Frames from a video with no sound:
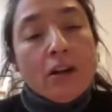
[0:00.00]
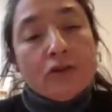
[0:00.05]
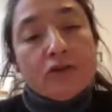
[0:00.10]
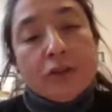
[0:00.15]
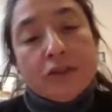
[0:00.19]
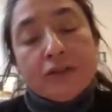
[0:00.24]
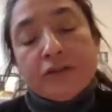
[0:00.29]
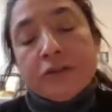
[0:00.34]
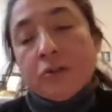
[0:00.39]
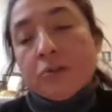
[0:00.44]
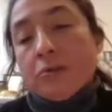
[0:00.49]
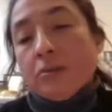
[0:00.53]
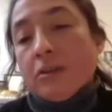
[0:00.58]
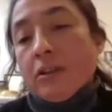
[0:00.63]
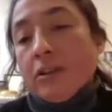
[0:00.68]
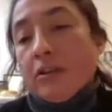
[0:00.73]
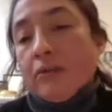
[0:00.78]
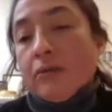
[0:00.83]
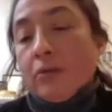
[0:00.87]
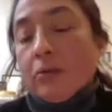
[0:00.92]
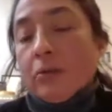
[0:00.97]
Just to
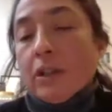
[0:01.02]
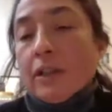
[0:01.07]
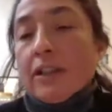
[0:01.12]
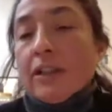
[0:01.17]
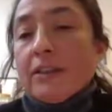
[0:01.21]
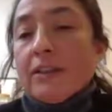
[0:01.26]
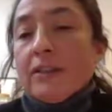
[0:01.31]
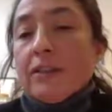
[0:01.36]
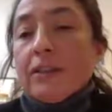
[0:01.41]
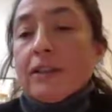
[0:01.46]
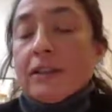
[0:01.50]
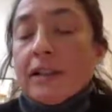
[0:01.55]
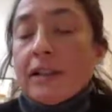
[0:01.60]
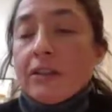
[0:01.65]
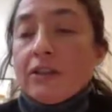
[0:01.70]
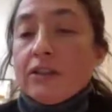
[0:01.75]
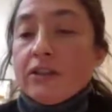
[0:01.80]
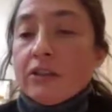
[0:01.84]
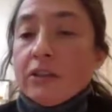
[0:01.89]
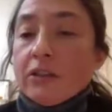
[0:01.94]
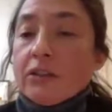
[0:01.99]
give you an
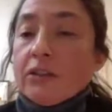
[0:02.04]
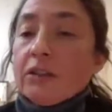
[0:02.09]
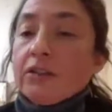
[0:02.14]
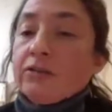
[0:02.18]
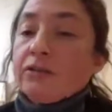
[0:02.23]
indication,